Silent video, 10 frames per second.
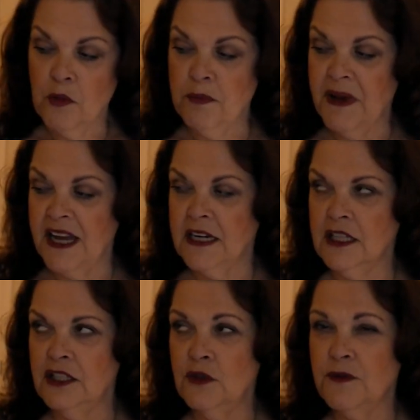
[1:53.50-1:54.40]
but
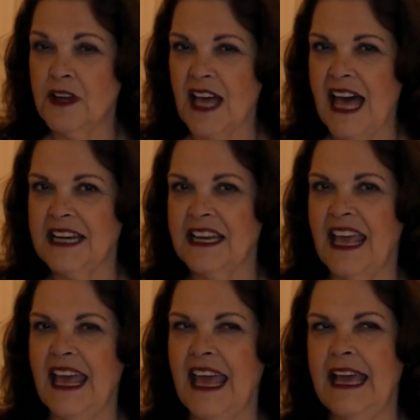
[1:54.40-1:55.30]
you've got
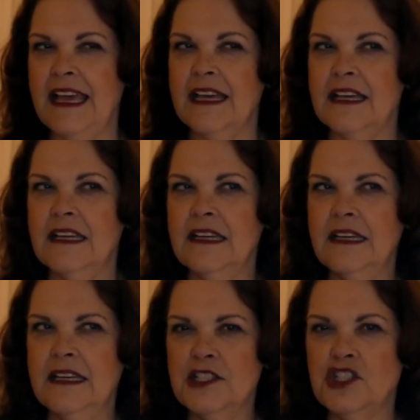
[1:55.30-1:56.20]
a
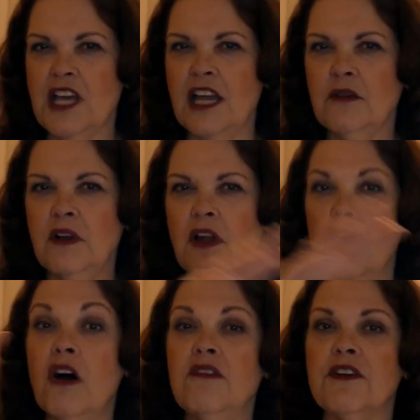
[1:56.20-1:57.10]
general
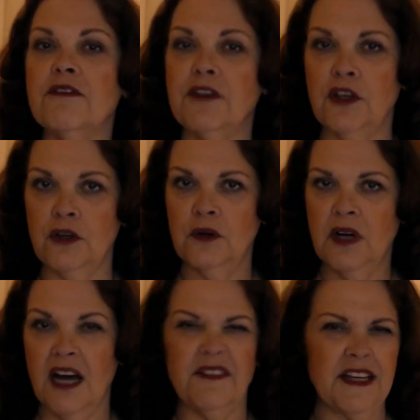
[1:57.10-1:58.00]
overview
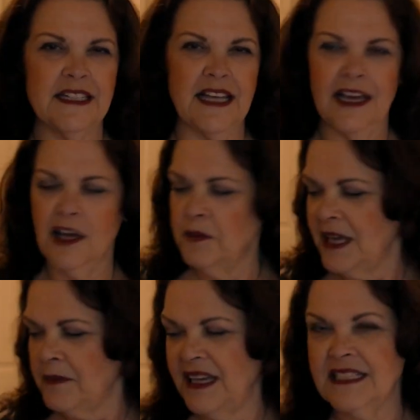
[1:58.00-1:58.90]
of it. I hope
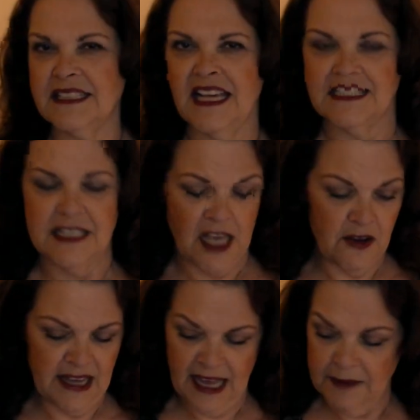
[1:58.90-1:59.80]
that makes sense.
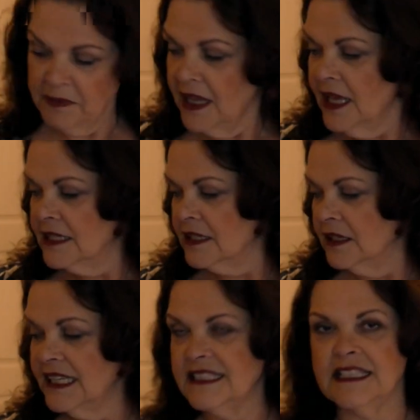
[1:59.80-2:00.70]
Okay, so
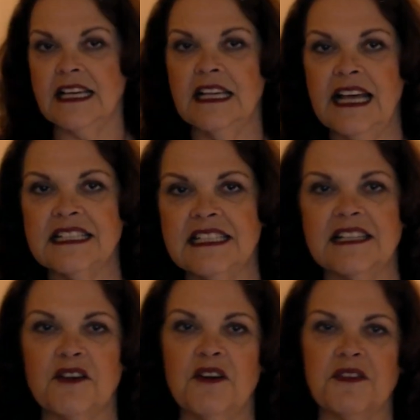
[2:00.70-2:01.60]
let's see. Glasses
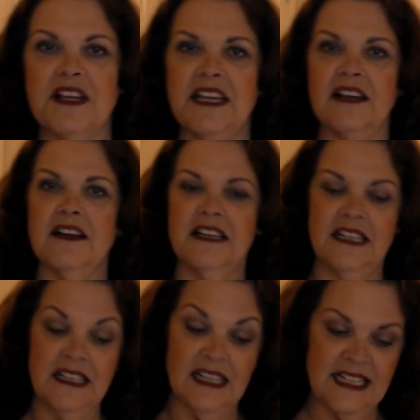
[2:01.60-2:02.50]
are over here.
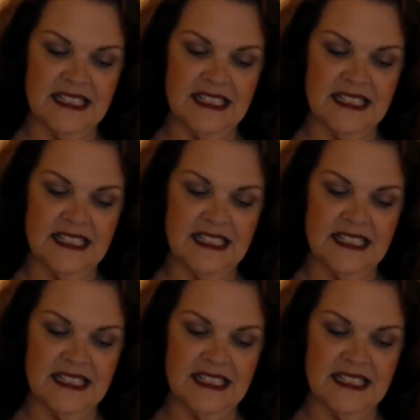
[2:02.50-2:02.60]
Let's